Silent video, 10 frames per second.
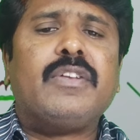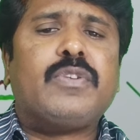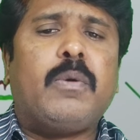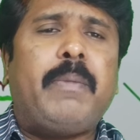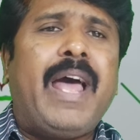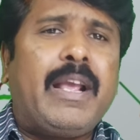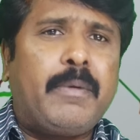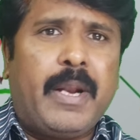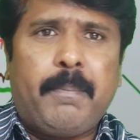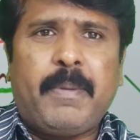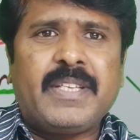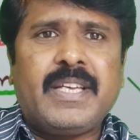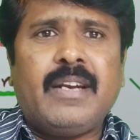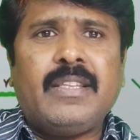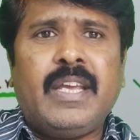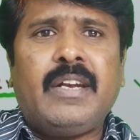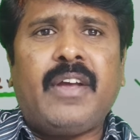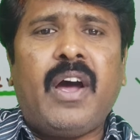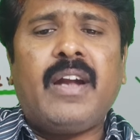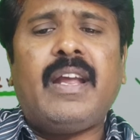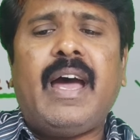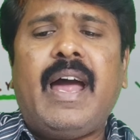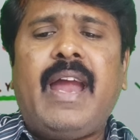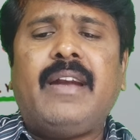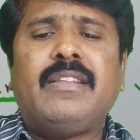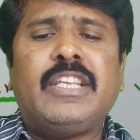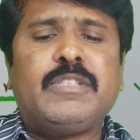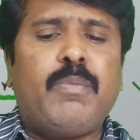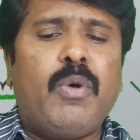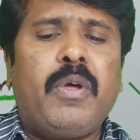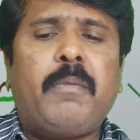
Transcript: So black represent the dot and this blue